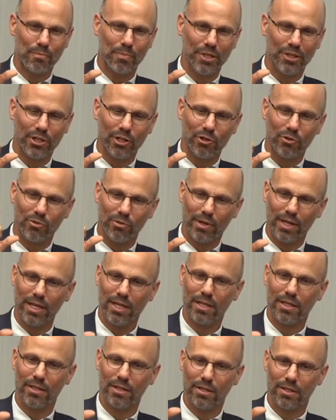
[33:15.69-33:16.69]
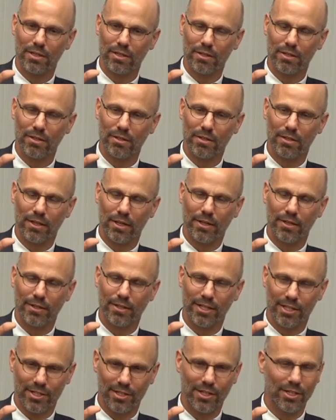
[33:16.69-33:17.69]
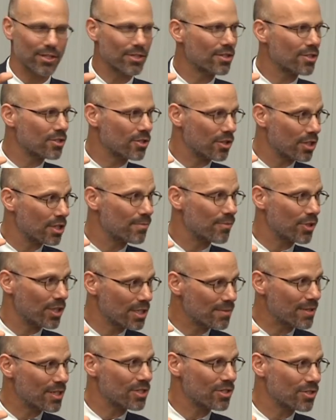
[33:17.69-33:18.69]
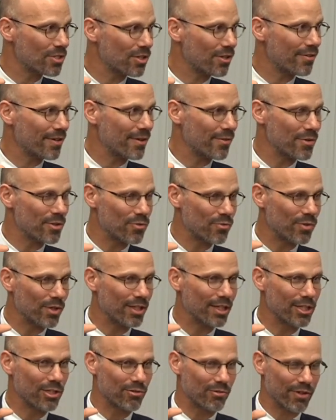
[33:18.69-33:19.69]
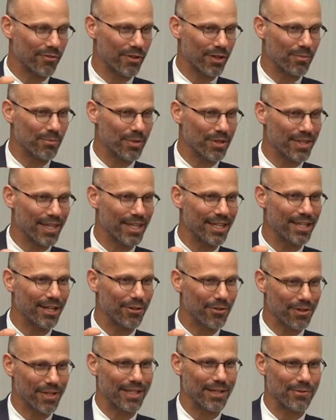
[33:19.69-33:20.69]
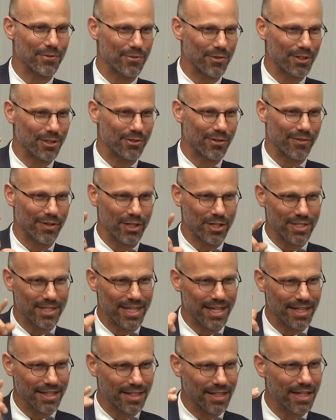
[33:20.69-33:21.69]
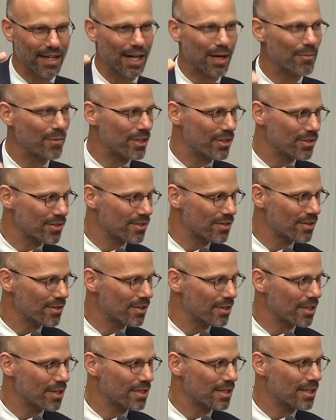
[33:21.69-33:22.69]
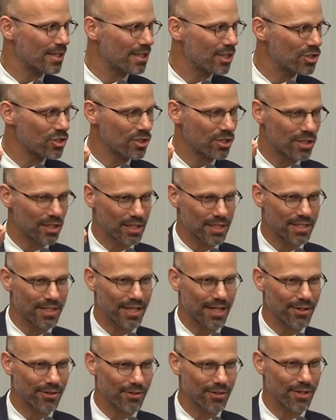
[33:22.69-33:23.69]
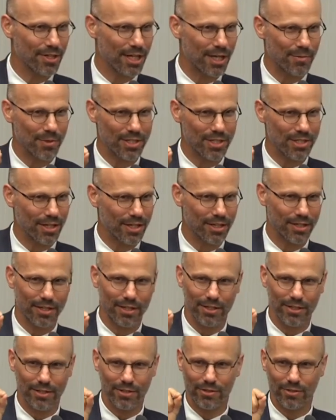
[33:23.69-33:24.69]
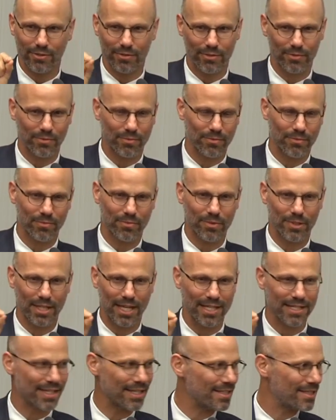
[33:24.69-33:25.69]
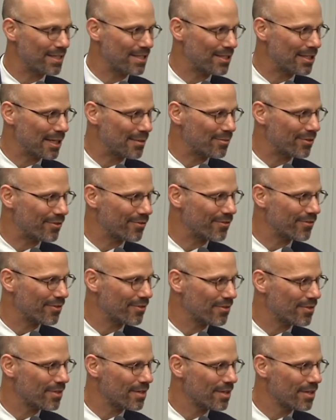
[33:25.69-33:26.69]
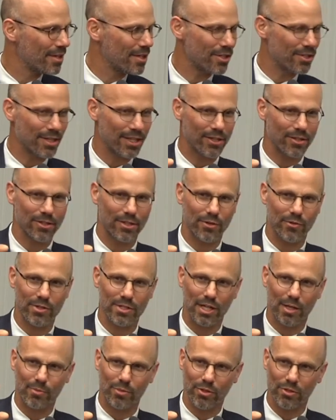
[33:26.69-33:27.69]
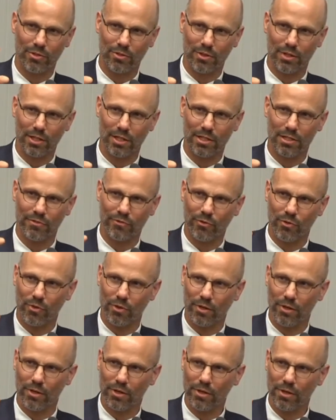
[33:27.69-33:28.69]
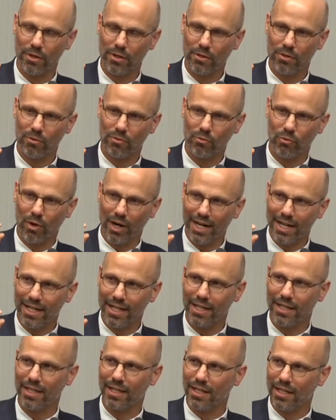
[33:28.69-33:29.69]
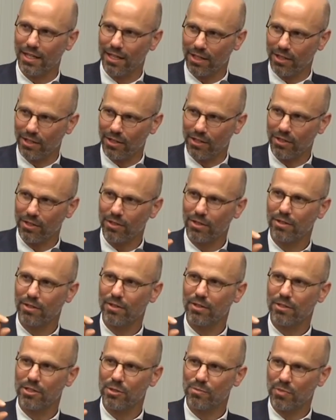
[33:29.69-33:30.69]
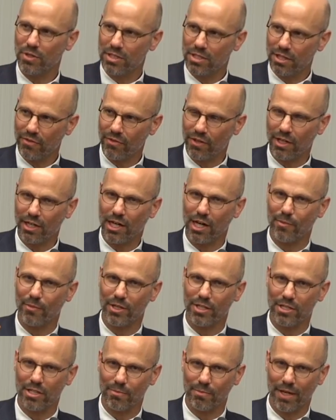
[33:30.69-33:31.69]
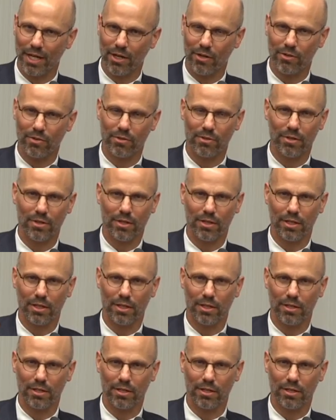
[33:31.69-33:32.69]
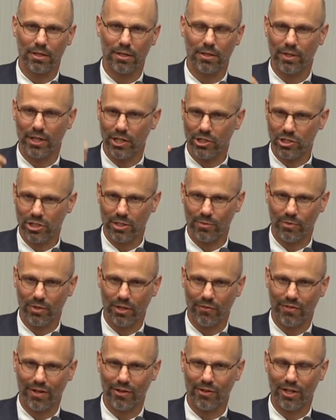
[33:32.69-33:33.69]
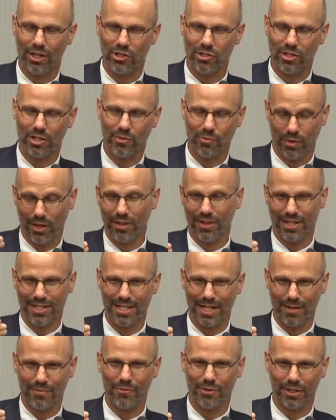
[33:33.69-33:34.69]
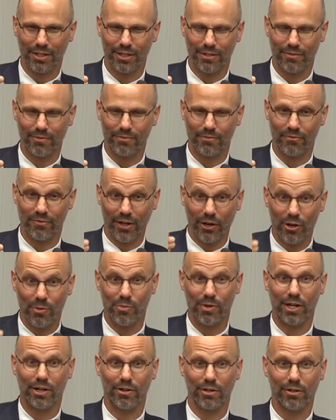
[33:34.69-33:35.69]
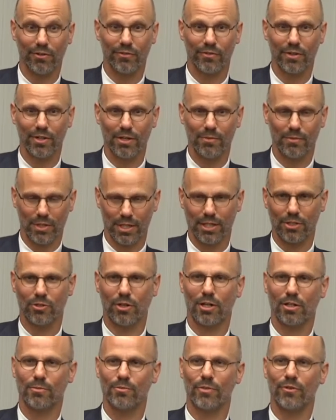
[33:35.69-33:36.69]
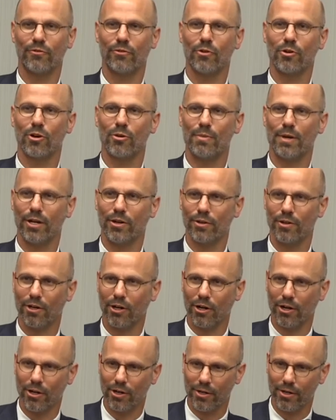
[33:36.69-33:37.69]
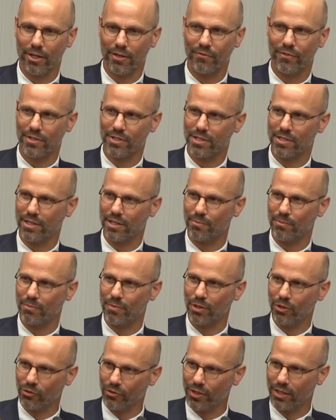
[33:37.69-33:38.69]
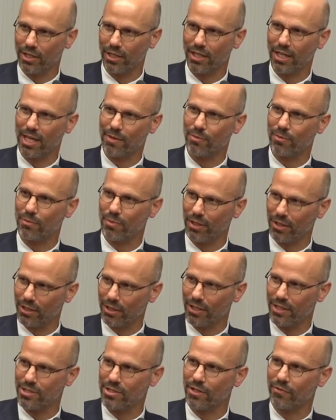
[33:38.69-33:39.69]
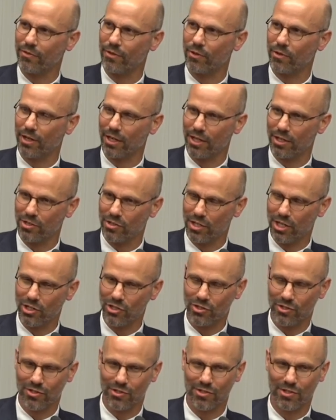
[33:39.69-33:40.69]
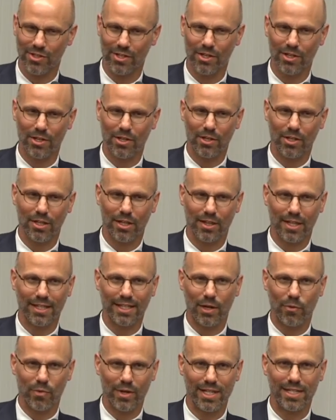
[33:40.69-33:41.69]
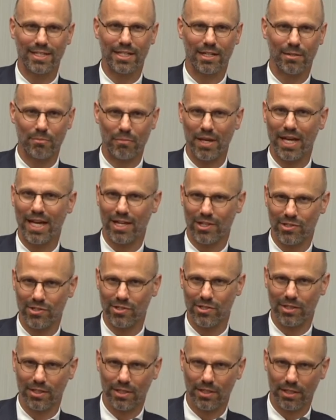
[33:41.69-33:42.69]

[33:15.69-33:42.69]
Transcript: But the great the, the, so the participation survey was really terrific, but then the other thing that was really terrific is getting the comments. Because in addition to the standard comments on a, you know, yeah. SAT type yeah, of, of course. The, there was opportunities for writing in specific comments about the relationship with the foundation. And one of the things that I'm really very proud of, because I talked before about our emphasis on building the capabilities of the organizations. The thing that we did best